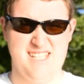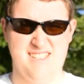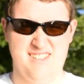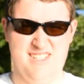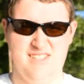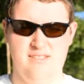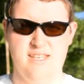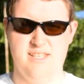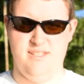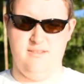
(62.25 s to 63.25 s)
is at least
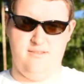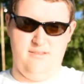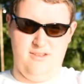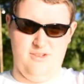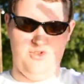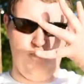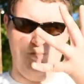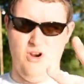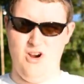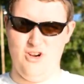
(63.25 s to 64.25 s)
decent and
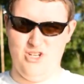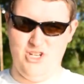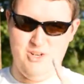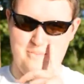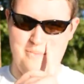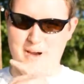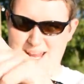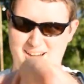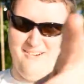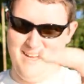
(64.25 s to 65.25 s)
super harsh. But
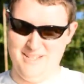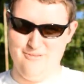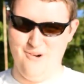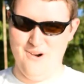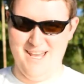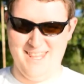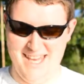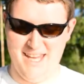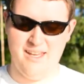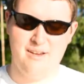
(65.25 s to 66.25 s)
I corrected for it, I
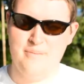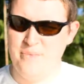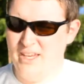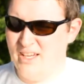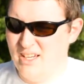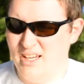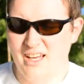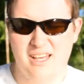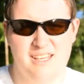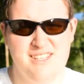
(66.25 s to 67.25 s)
think.
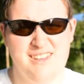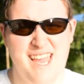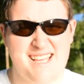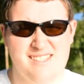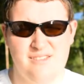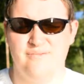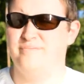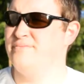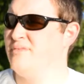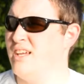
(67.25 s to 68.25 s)
So yes,
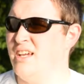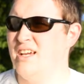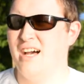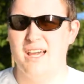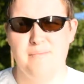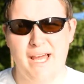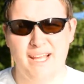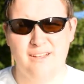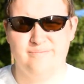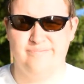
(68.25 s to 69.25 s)
I'm
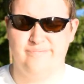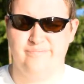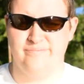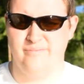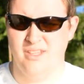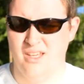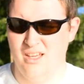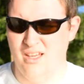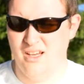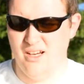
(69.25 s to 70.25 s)
back.
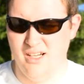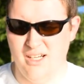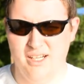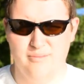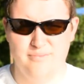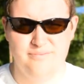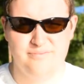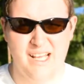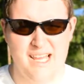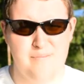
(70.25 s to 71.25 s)
Um...
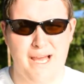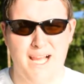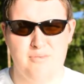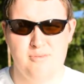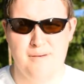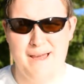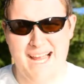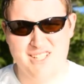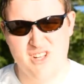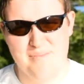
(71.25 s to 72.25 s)
I am back, but my
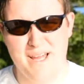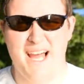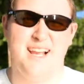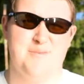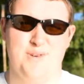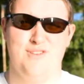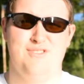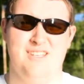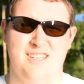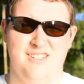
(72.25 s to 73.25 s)
back is not back. It's probably
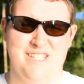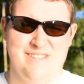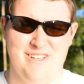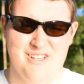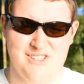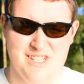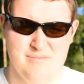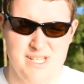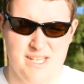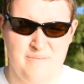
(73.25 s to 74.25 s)
what the title of this video is going to
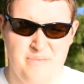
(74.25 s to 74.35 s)
be.